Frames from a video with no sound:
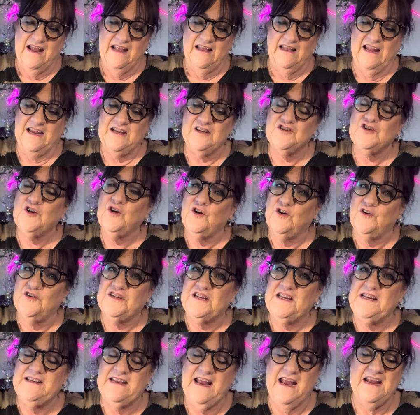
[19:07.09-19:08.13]
Like church.
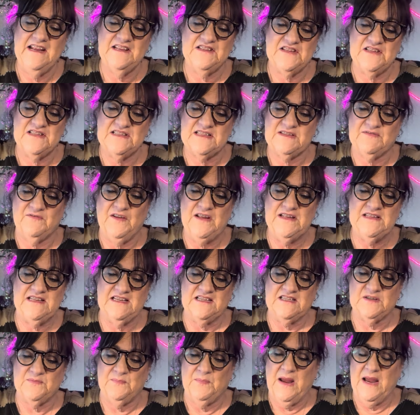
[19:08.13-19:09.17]
He takes his
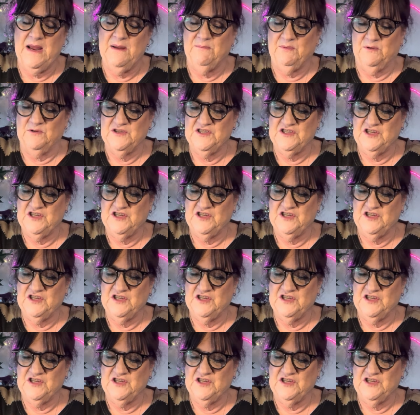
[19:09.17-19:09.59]
physics papers